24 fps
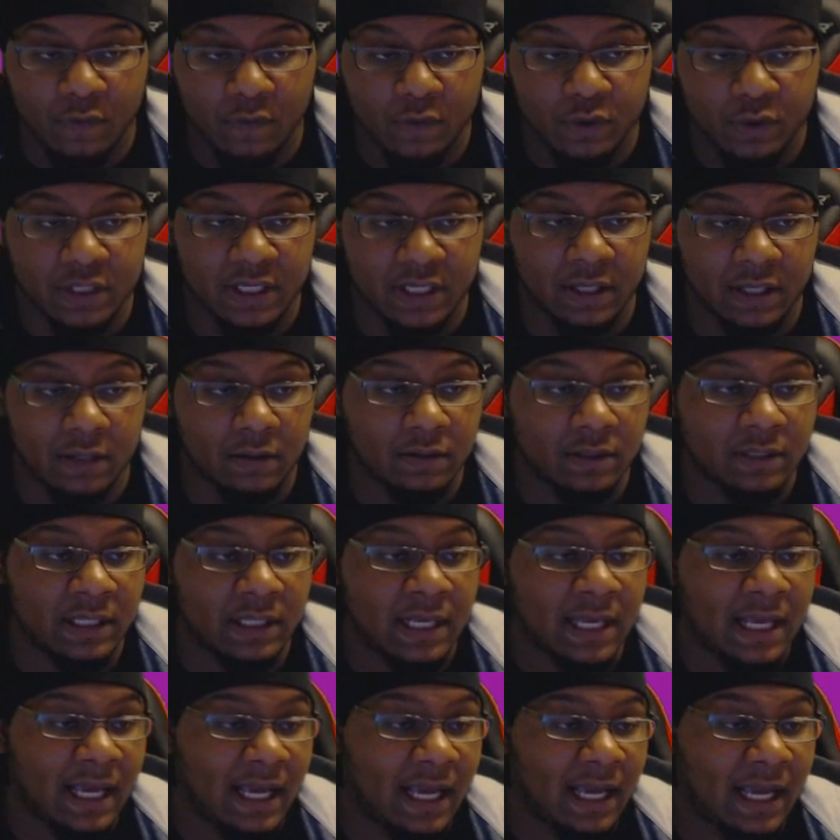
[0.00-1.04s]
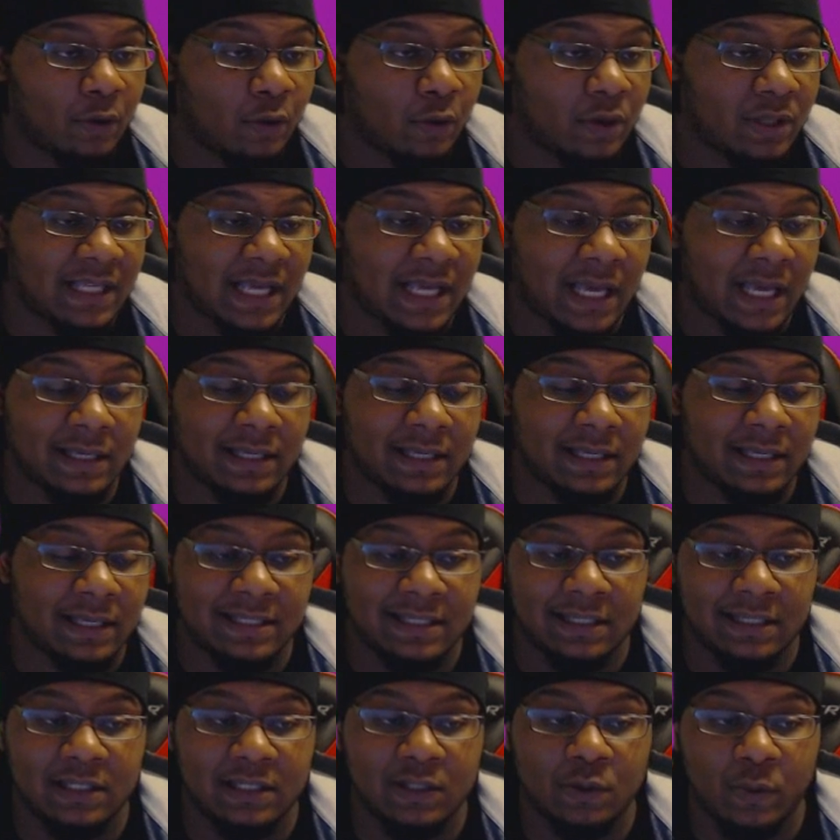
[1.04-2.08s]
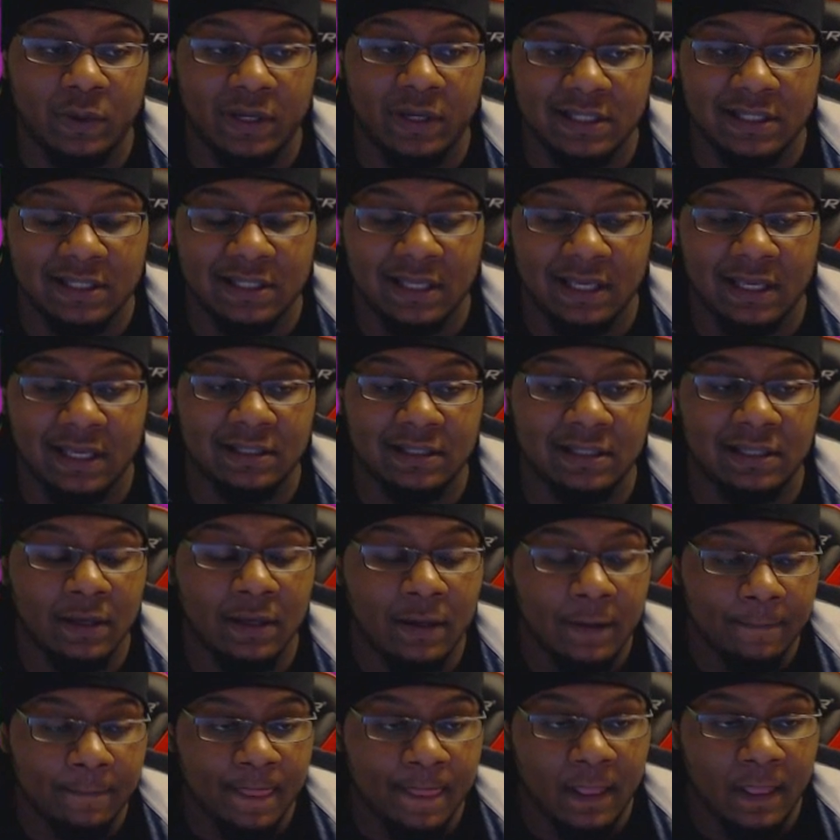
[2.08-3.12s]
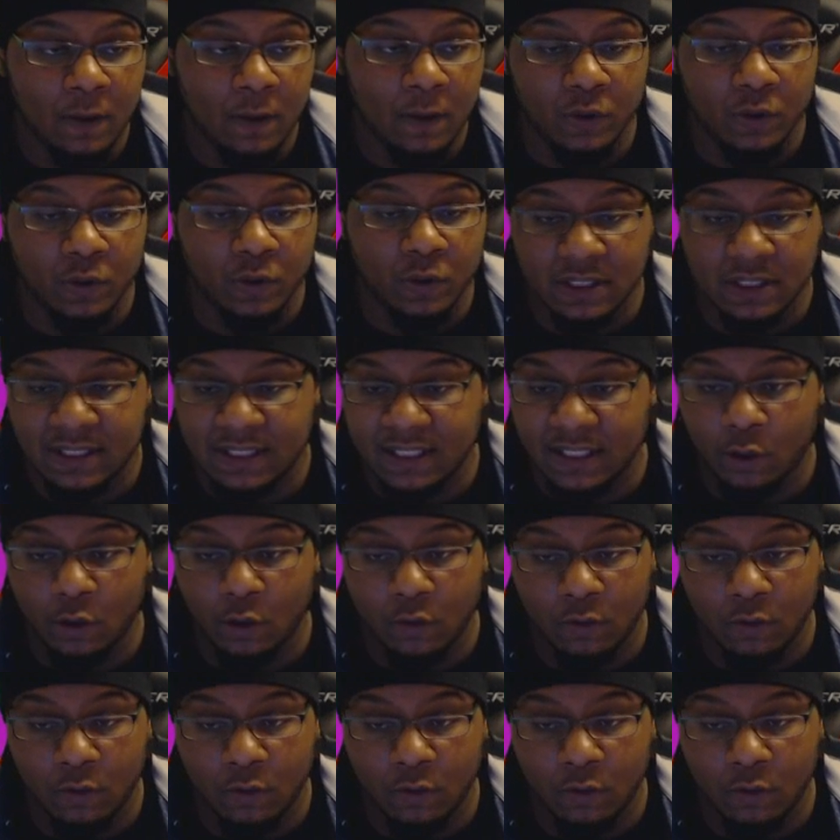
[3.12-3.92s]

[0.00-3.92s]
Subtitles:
skills, and her attack is 626, which is still